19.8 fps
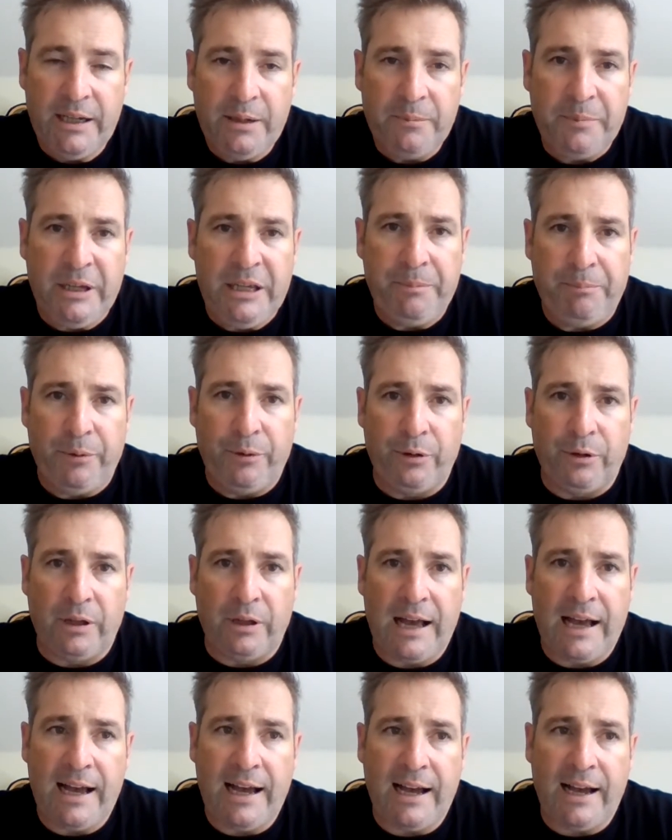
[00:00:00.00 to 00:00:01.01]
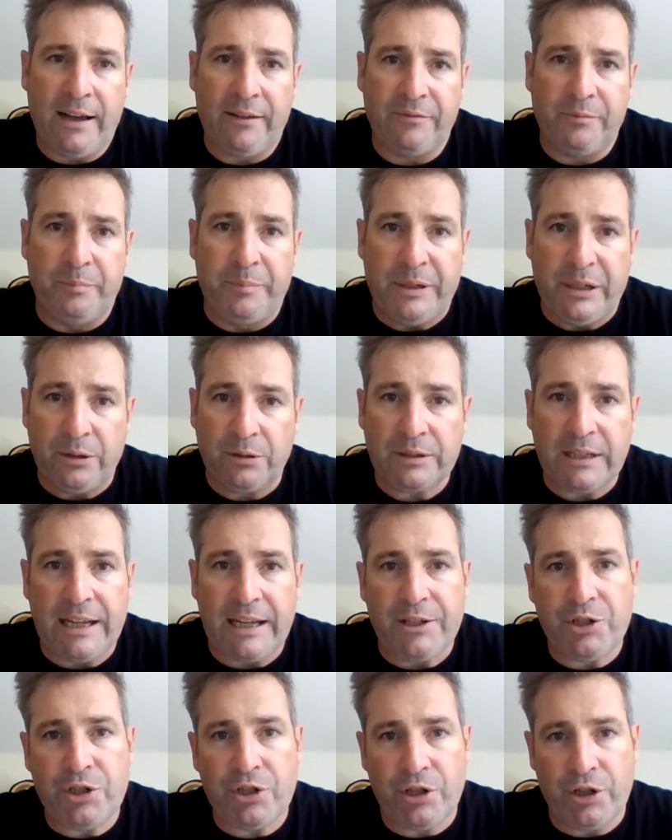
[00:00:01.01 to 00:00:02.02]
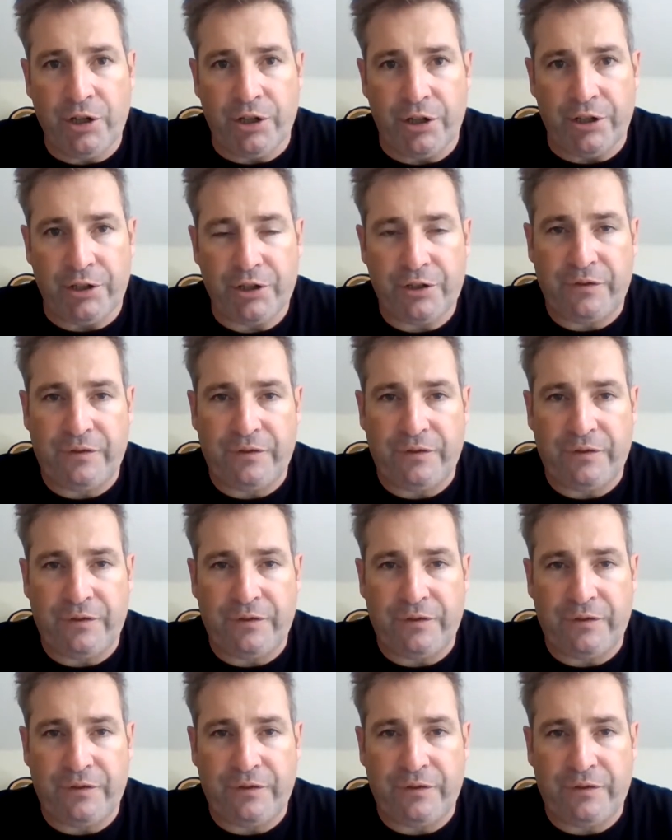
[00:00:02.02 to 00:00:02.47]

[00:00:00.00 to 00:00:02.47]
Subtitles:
people have built a church